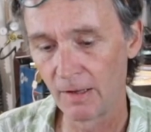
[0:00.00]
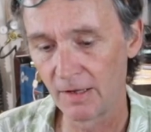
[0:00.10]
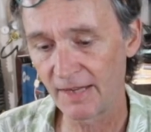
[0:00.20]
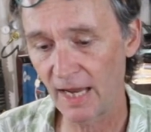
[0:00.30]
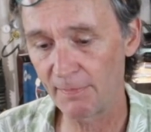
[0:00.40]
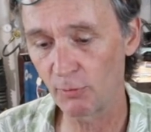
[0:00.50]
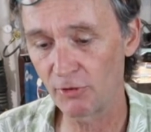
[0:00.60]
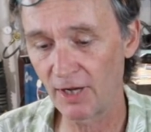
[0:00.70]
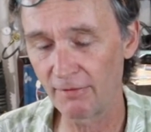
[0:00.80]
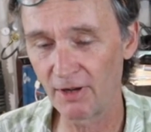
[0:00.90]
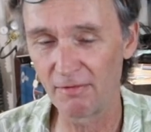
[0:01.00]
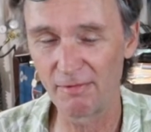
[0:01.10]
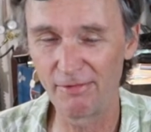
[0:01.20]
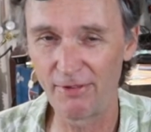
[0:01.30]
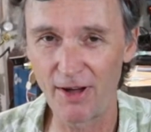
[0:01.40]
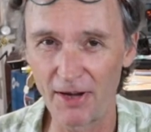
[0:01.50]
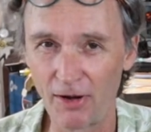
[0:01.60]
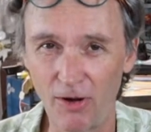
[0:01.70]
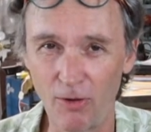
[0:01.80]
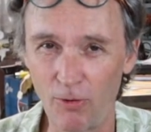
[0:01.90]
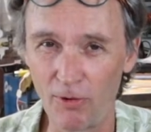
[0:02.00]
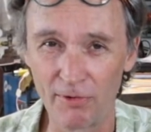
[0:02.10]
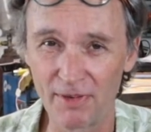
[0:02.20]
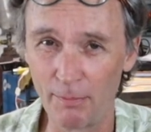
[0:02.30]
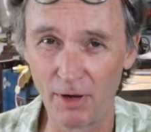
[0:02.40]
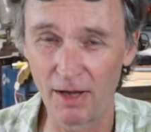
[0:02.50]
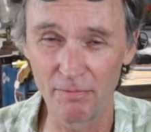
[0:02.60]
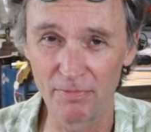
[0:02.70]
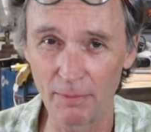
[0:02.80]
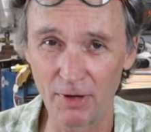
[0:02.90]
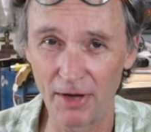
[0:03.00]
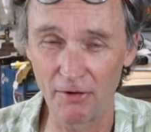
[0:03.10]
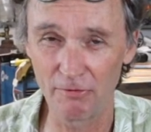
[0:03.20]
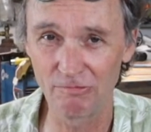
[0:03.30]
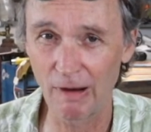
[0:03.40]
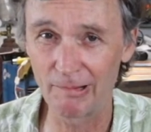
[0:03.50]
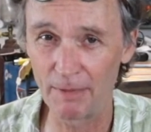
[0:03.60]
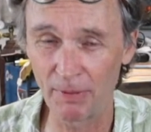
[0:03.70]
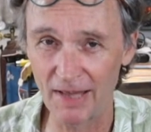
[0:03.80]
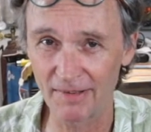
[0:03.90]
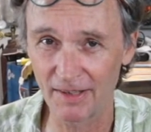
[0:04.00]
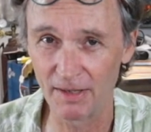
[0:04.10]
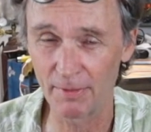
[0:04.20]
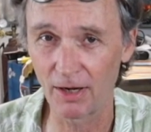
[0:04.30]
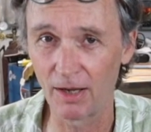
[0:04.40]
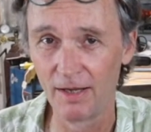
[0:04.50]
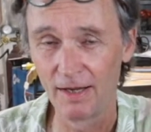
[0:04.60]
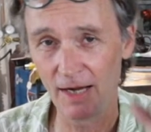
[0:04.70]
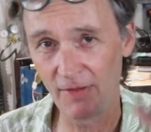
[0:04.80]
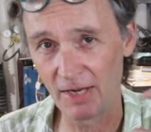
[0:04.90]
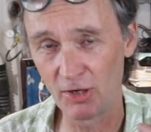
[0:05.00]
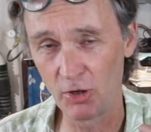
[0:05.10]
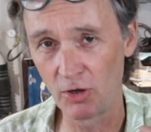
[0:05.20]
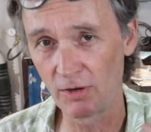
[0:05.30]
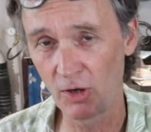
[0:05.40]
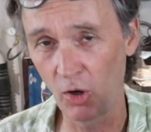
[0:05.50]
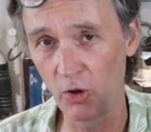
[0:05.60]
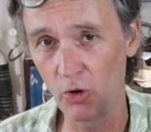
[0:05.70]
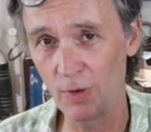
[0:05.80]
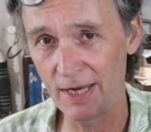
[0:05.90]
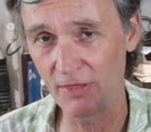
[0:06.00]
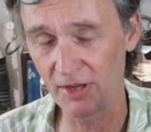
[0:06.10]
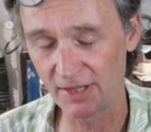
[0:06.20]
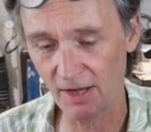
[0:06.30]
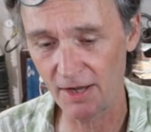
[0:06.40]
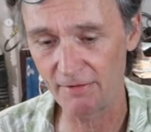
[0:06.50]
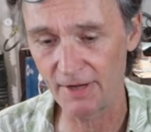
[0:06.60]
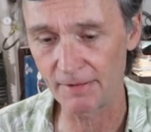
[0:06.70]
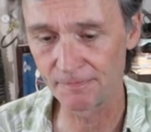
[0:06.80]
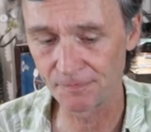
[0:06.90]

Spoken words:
tapes which have a vinyl or similar, some kind of rubbery plastic in the middle, and then glue either side of it.